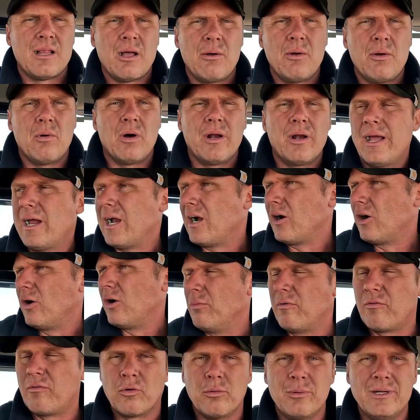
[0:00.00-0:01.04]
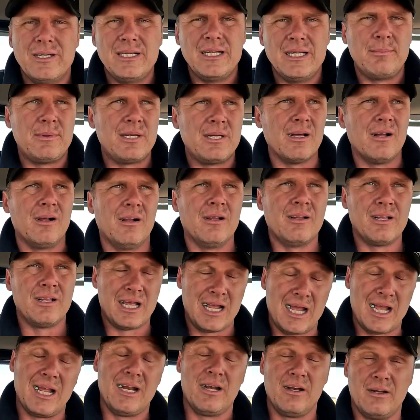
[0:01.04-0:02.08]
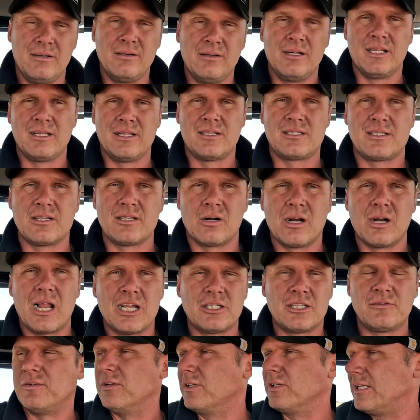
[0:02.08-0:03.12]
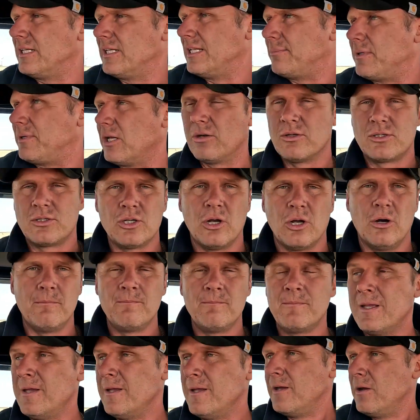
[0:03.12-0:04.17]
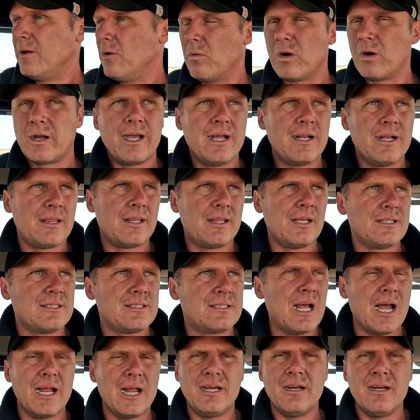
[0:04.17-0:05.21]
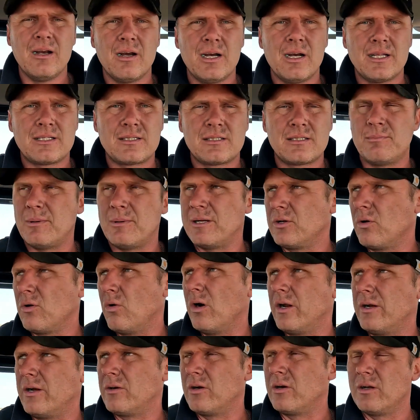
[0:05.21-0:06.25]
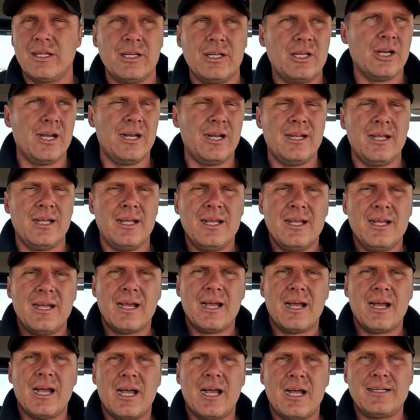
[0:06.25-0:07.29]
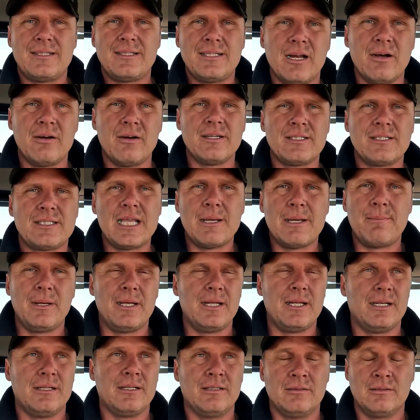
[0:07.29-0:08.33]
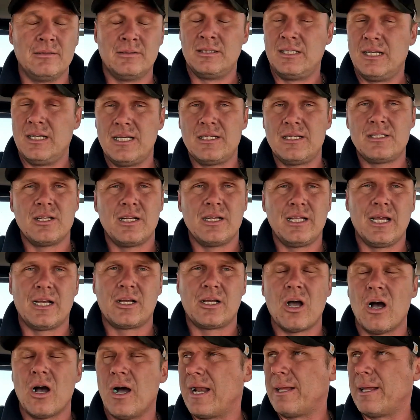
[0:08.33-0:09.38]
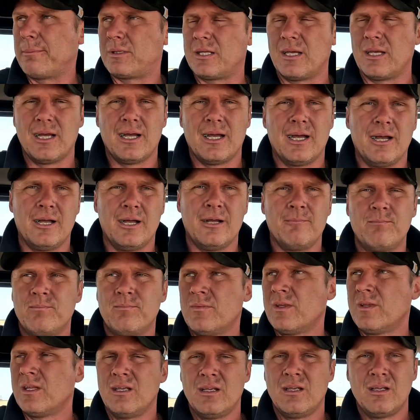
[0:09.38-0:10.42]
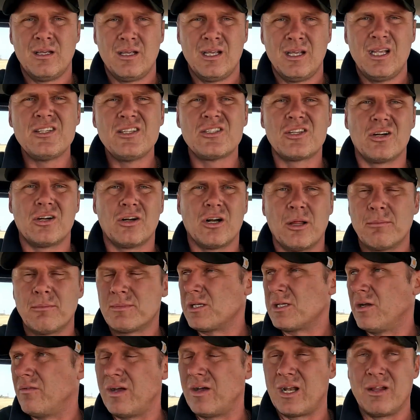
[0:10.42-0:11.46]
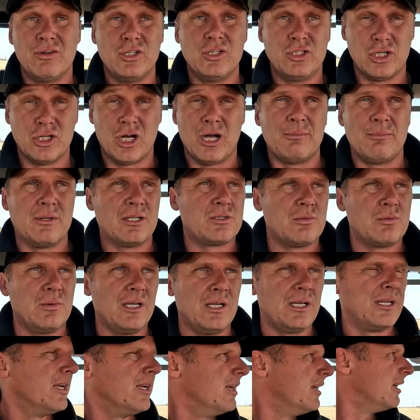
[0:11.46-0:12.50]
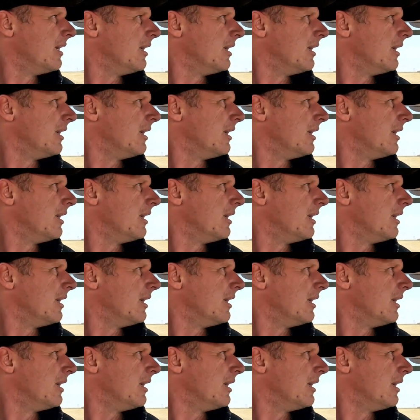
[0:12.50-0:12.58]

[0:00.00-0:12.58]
That we want to harrow before we deep till, and this is our last field to deep till. So we're getting things done here. It's been going really good. Terry's he's gonna get caught up to, he's gonna run himself out of a job this week.